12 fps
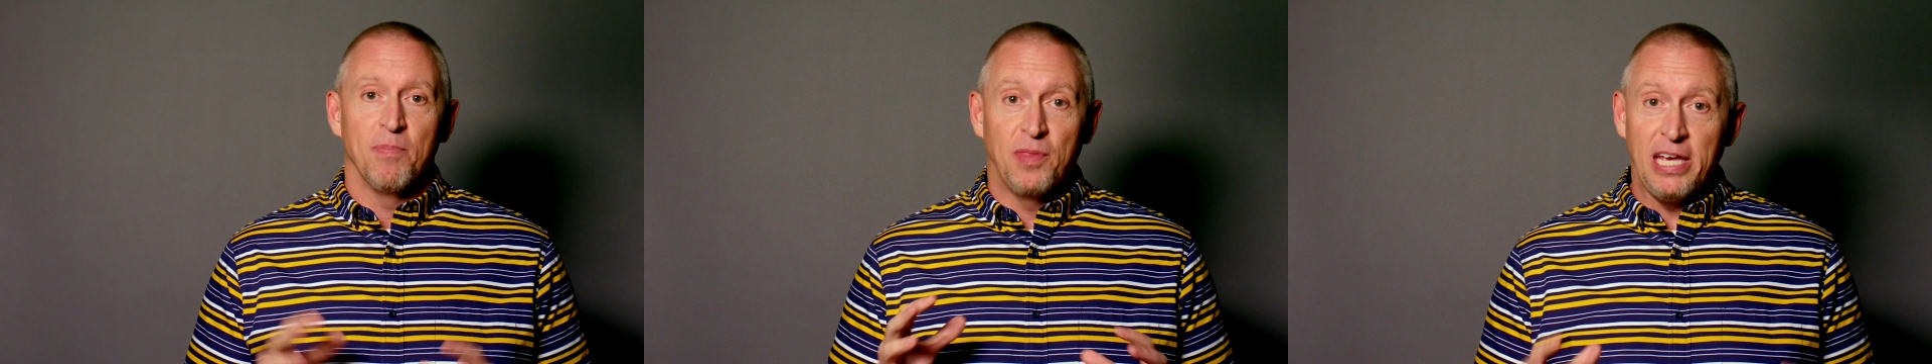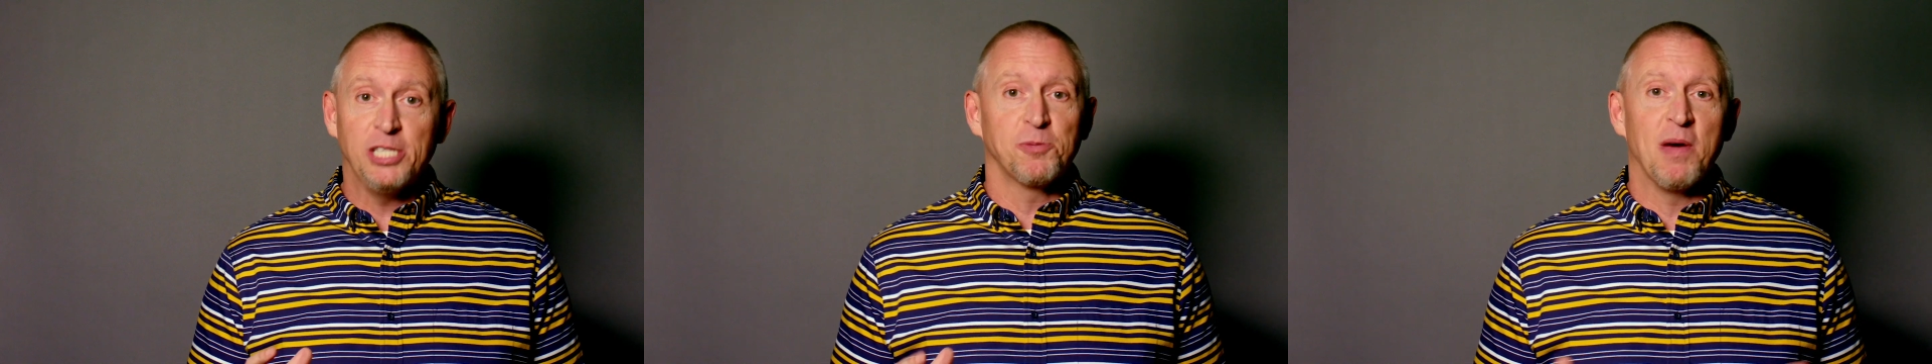
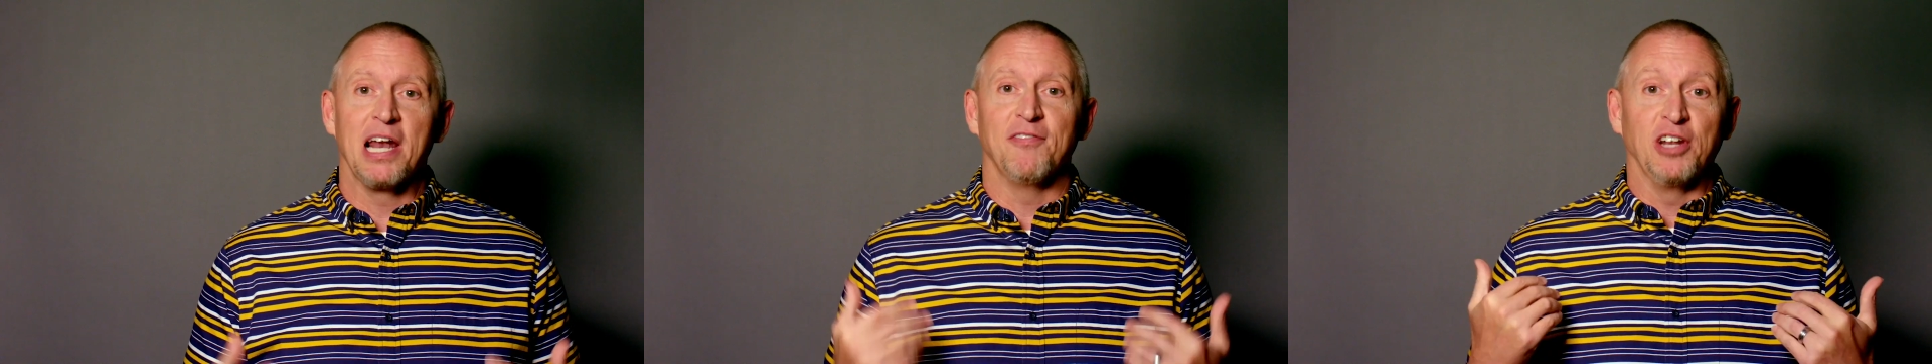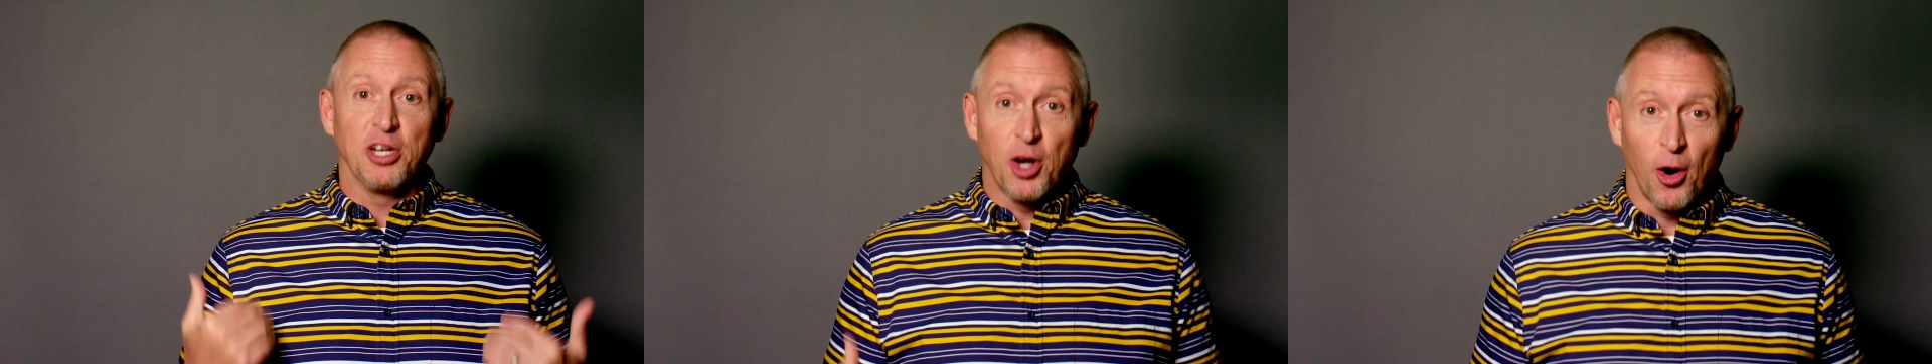These men
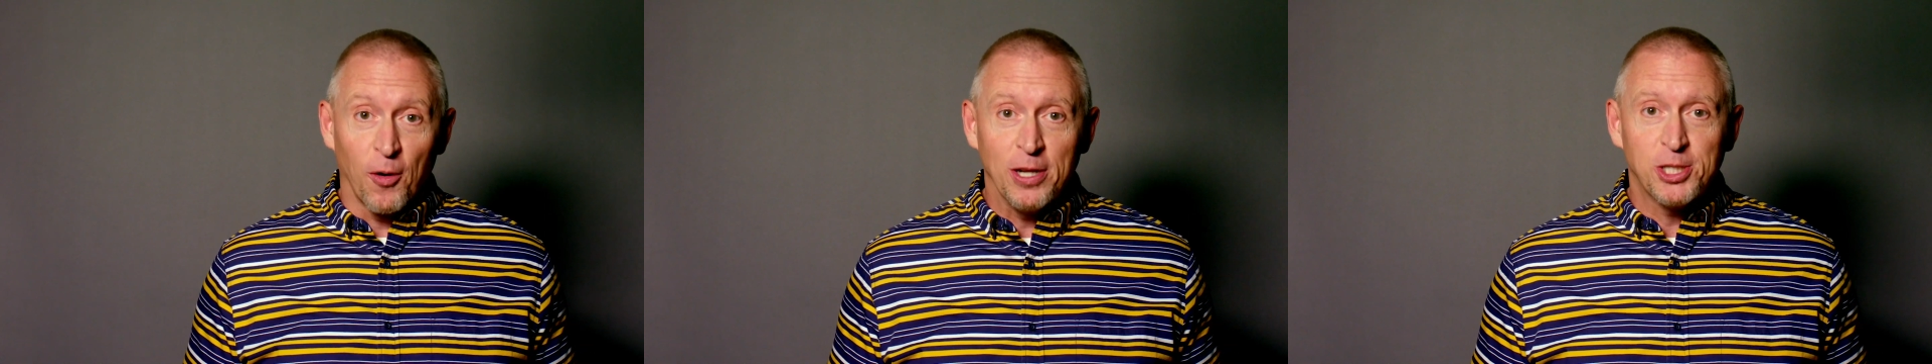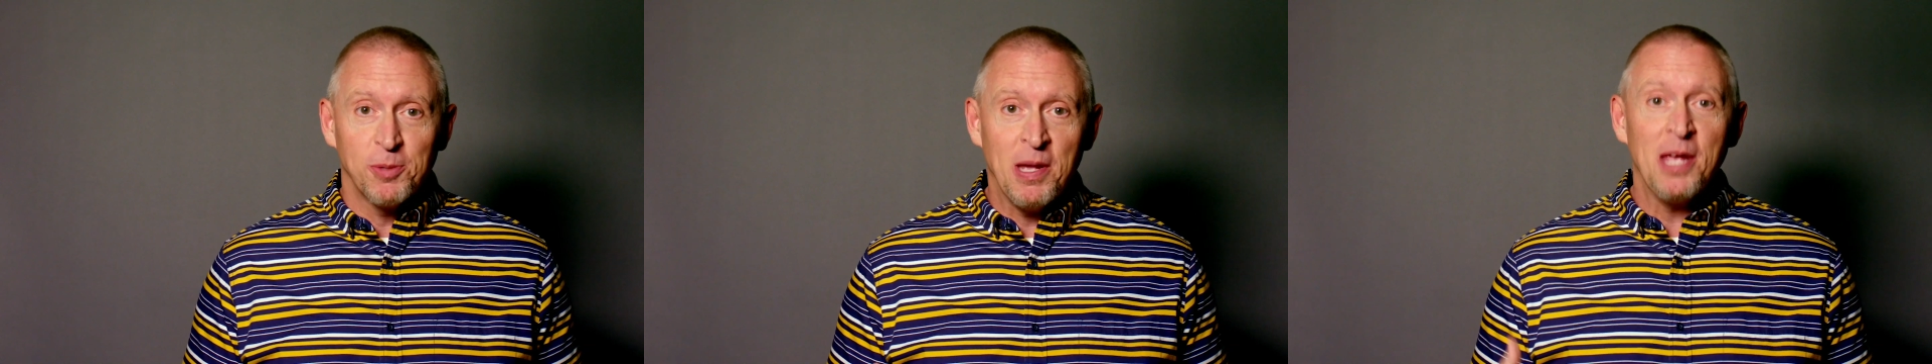have
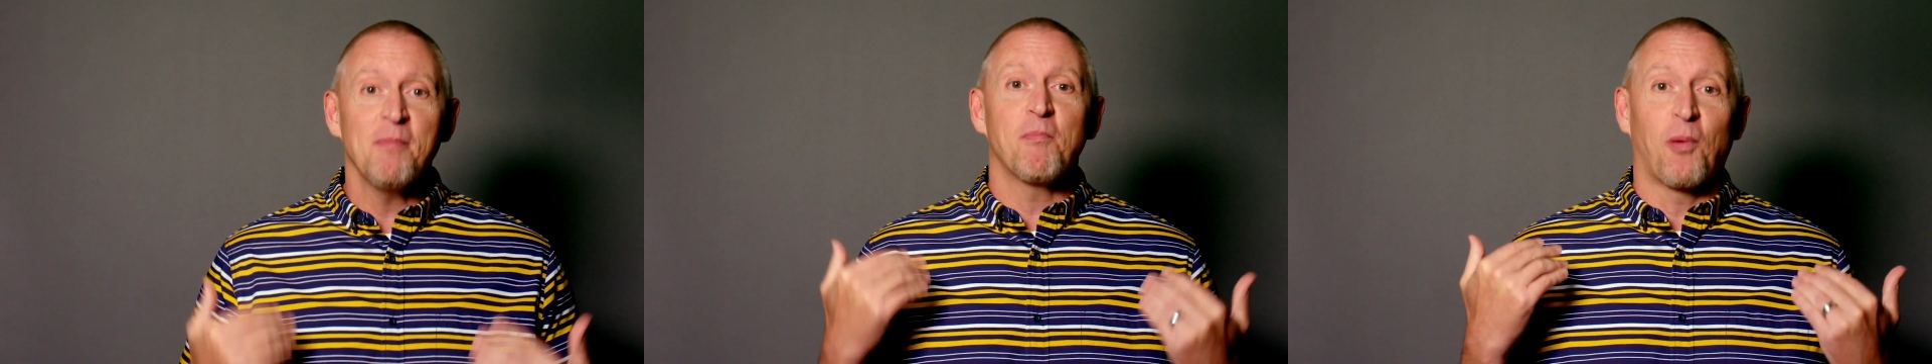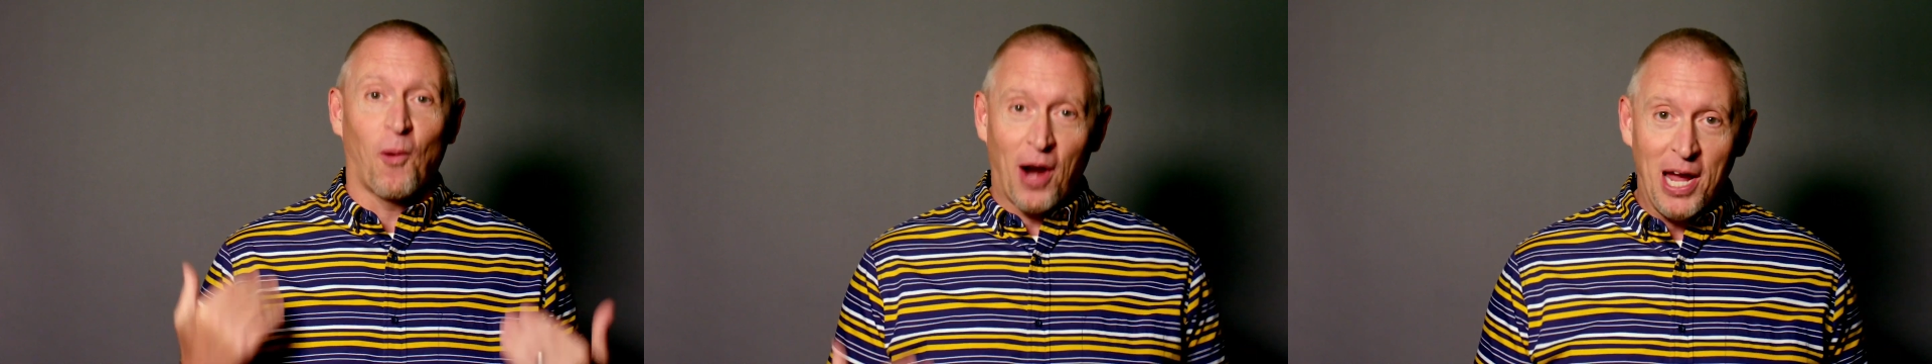encouraged me,
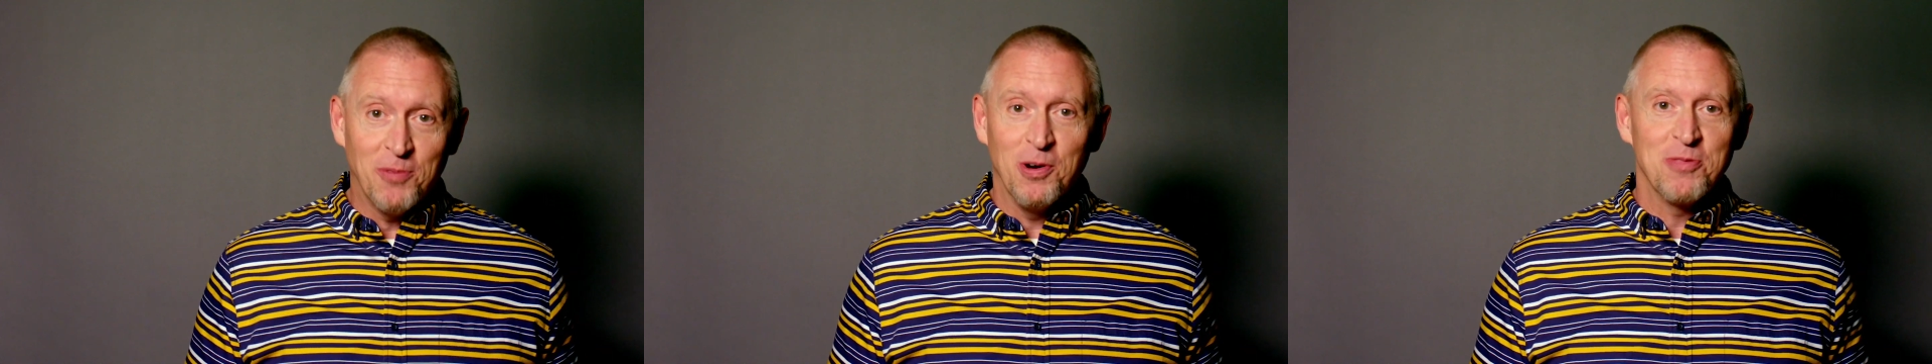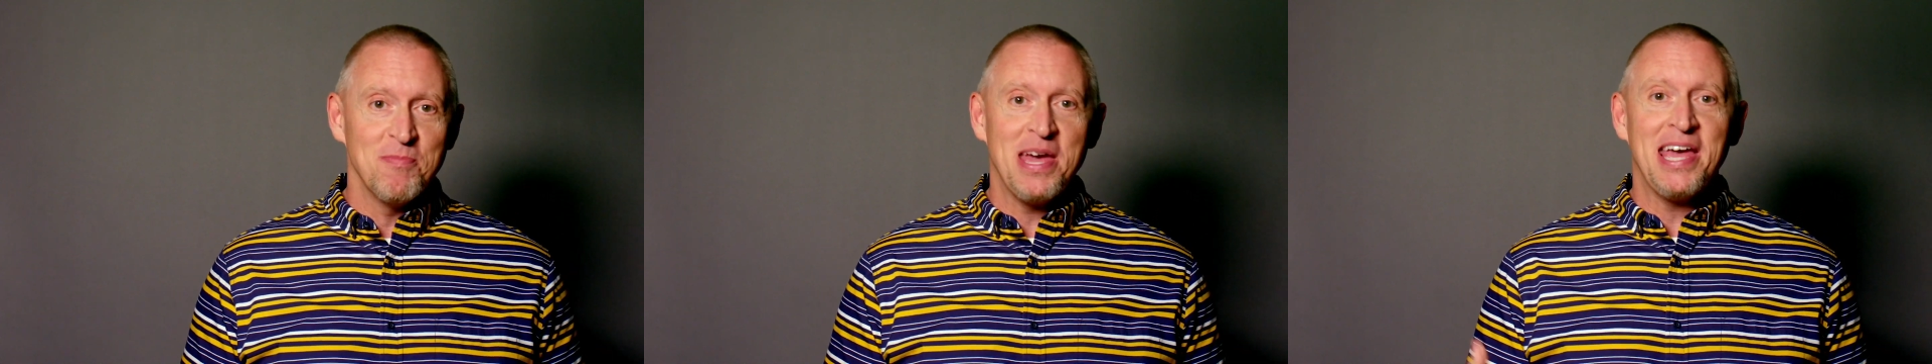prayed
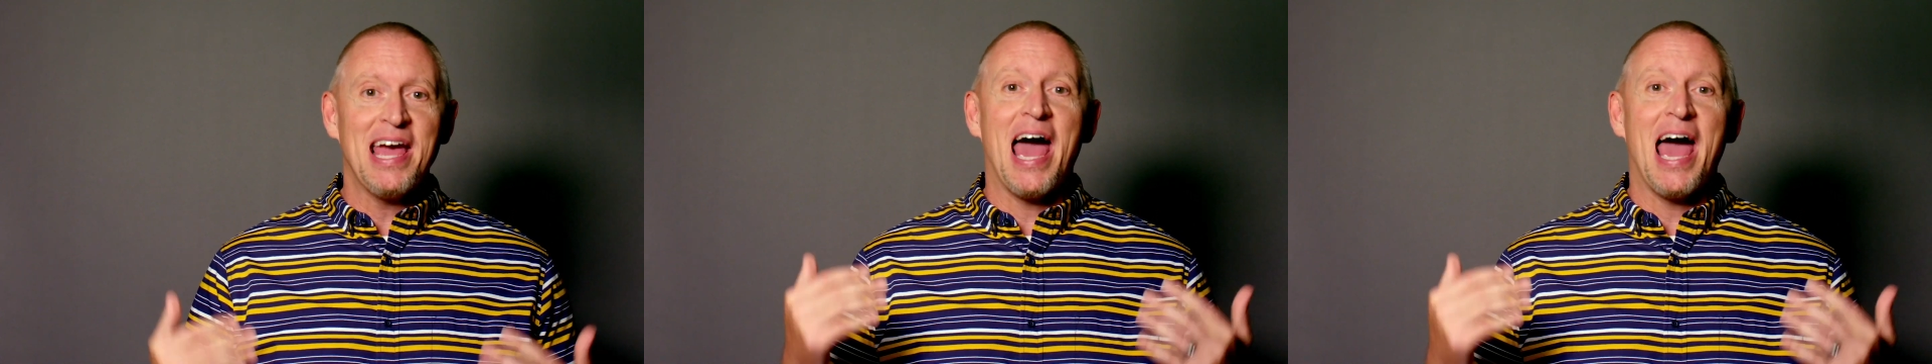with me,